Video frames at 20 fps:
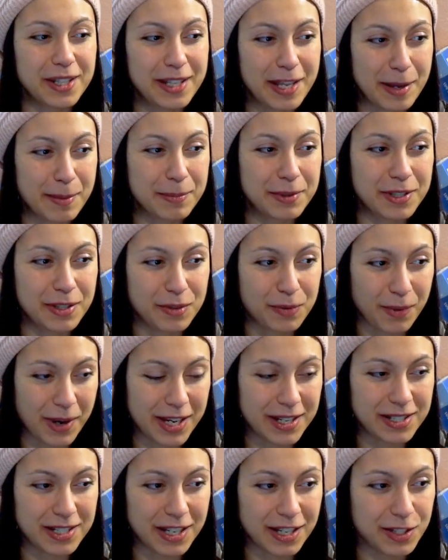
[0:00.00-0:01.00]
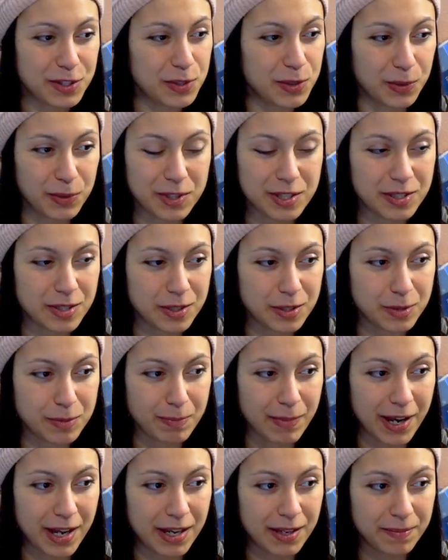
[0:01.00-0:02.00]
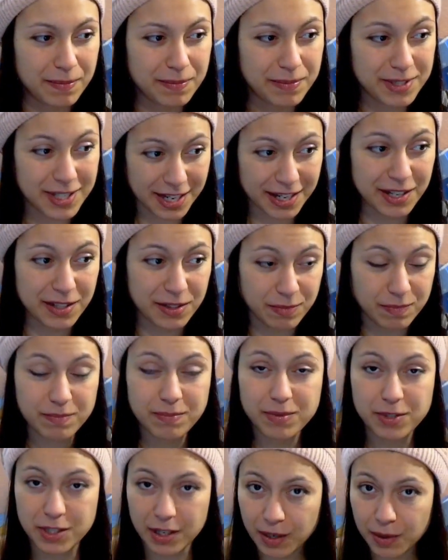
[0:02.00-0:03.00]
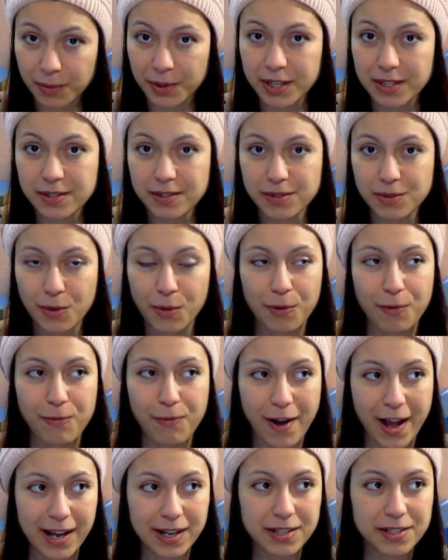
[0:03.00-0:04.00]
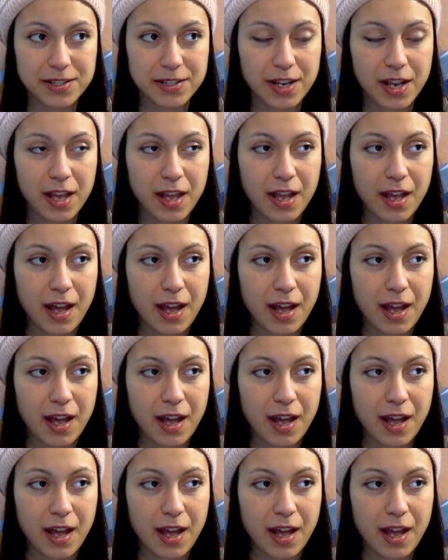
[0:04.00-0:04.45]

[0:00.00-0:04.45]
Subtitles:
attempt at writing. So this is my second secret or fact.